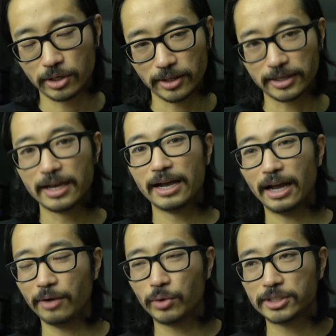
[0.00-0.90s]
So like,
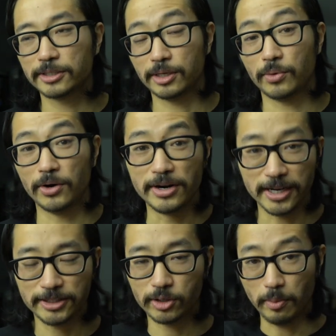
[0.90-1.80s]
I wish that there were a
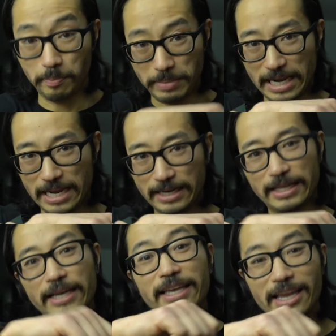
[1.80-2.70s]
nicer band
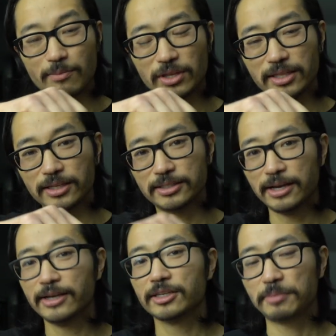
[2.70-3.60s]
that came with this,
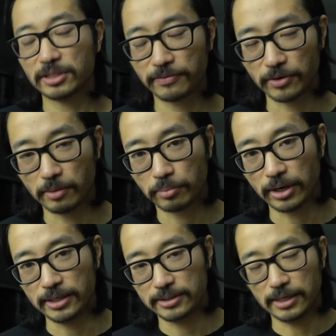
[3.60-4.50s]
especially for the
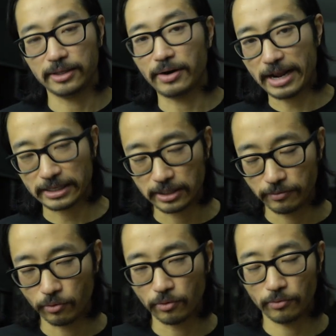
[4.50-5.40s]
price that they're asking
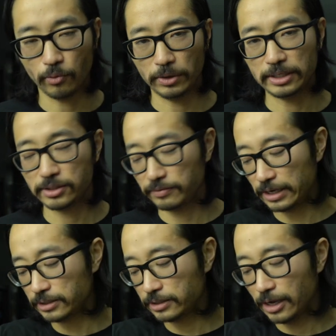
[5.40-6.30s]
for this
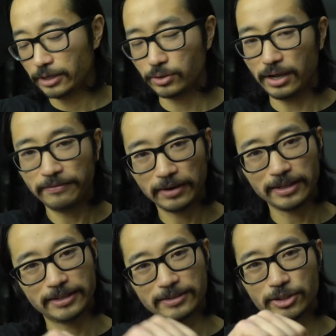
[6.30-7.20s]
device. So I felt
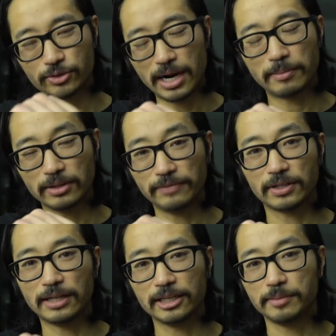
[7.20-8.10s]
like the strap left
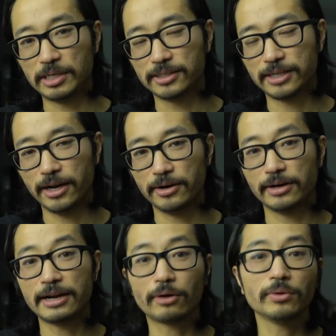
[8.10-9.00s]
a lot to be
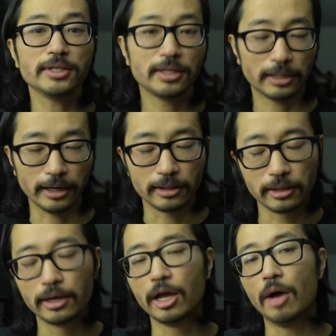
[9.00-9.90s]
desired, not only in
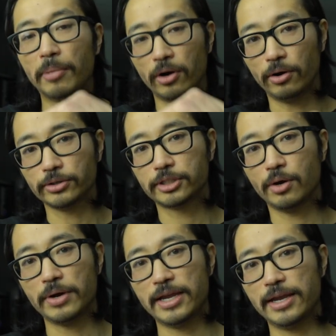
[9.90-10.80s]
length, but
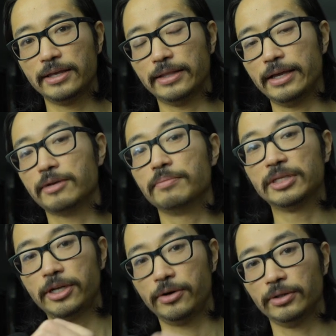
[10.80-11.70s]
also in like
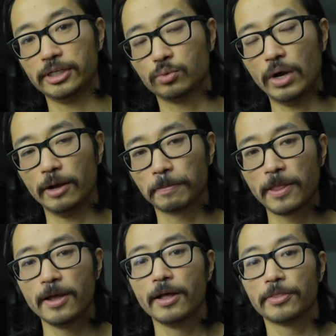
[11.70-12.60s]
material as well.
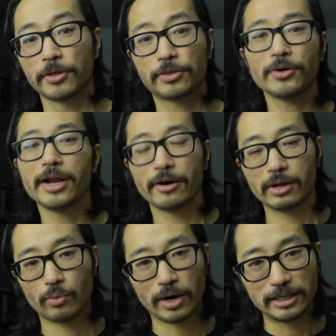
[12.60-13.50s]
The third
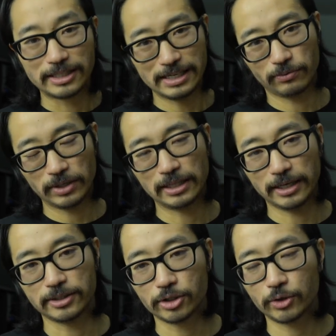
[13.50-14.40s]
area where I didn't really
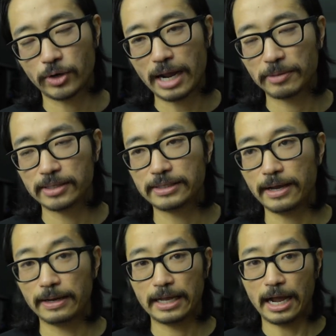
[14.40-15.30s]
like the strap is
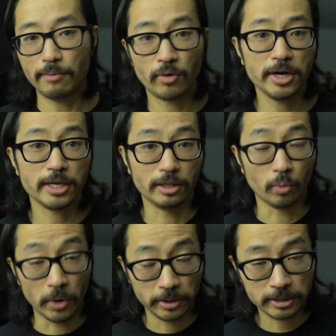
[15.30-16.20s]
that I'm running in the
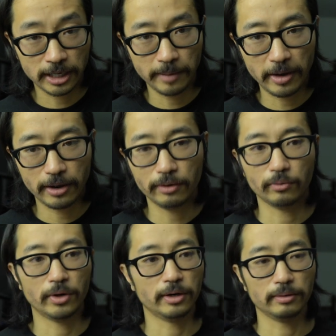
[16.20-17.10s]
winter time now
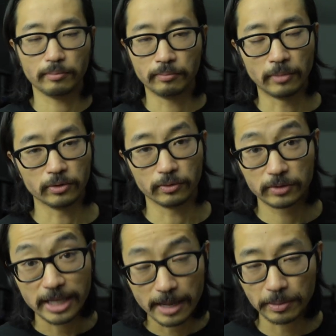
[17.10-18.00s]
where
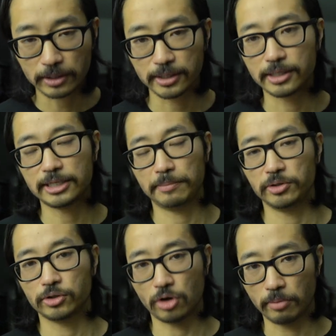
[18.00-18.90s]
typically the
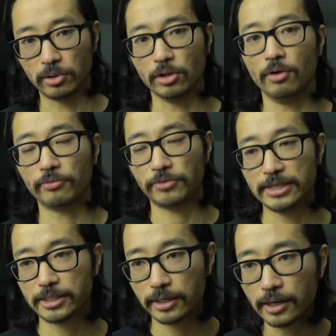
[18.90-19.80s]
temperatures are below
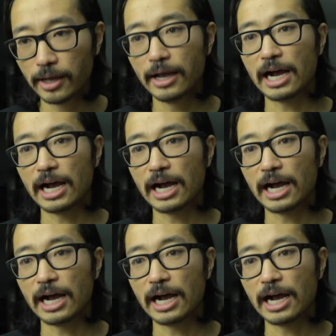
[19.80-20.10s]
freezing.